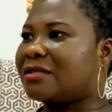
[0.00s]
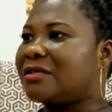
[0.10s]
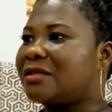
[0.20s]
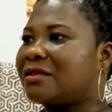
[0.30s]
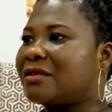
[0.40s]
Yes.
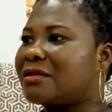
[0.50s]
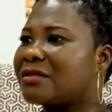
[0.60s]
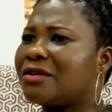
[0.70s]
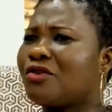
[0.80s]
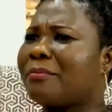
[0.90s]

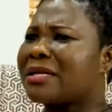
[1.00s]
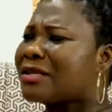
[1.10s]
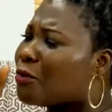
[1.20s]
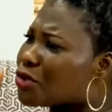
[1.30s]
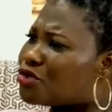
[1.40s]
No
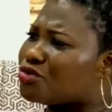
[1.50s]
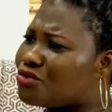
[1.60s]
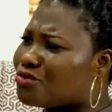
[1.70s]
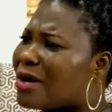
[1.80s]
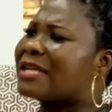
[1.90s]
matter what you
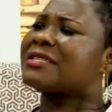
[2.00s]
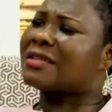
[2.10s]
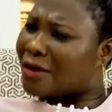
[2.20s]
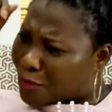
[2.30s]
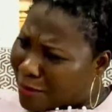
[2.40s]
do, I
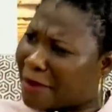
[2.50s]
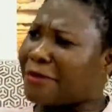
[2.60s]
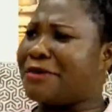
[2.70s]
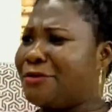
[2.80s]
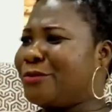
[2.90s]
said, I will marry